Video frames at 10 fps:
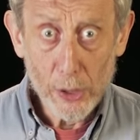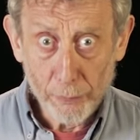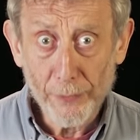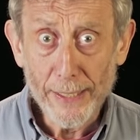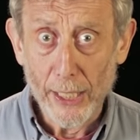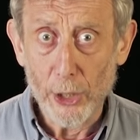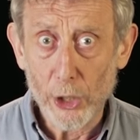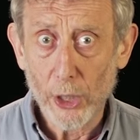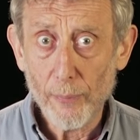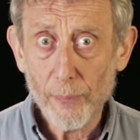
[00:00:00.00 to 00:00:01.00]
is
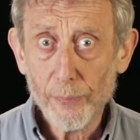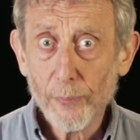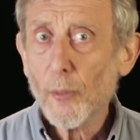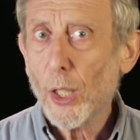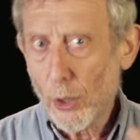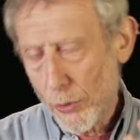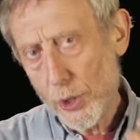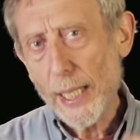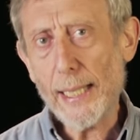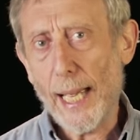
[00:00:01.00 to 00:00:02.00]
finished." You can
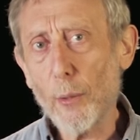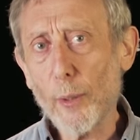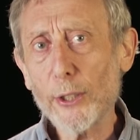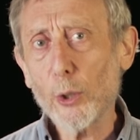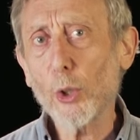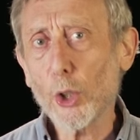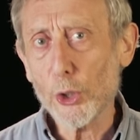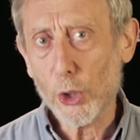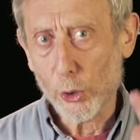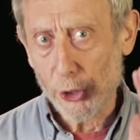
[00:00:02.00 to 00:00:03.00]
see that when you look
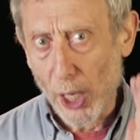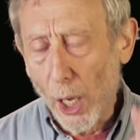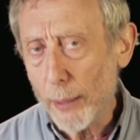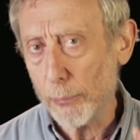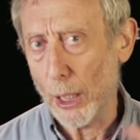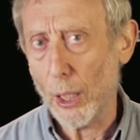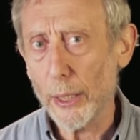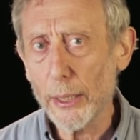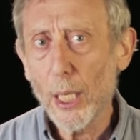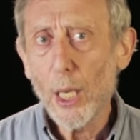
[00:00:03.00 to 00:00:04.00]
at your
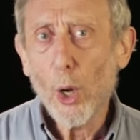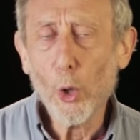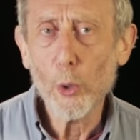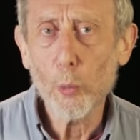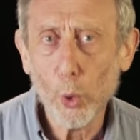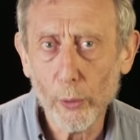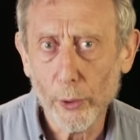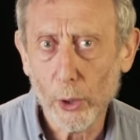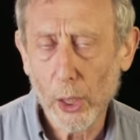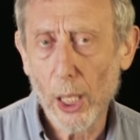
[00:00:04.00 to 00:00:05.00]
timeline on the wall of
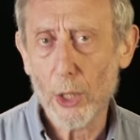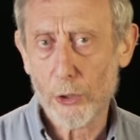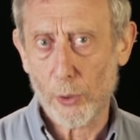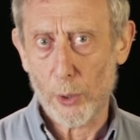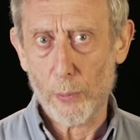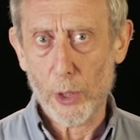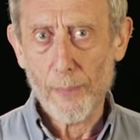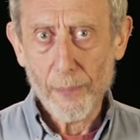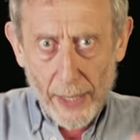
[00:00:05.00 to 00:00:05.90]
your classrooms.